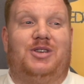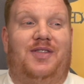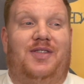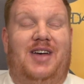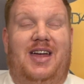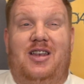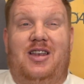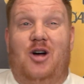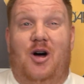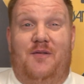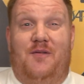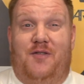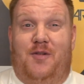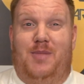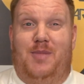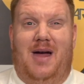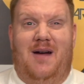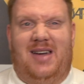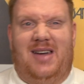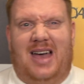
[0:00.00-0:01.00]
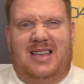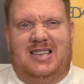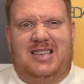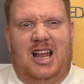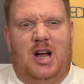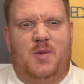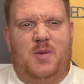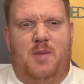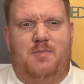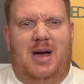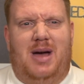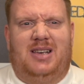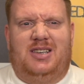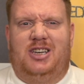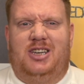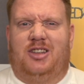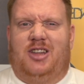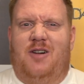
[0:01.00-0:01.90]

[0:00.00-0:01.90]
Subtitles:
And then look, from there it gets a little bit messy.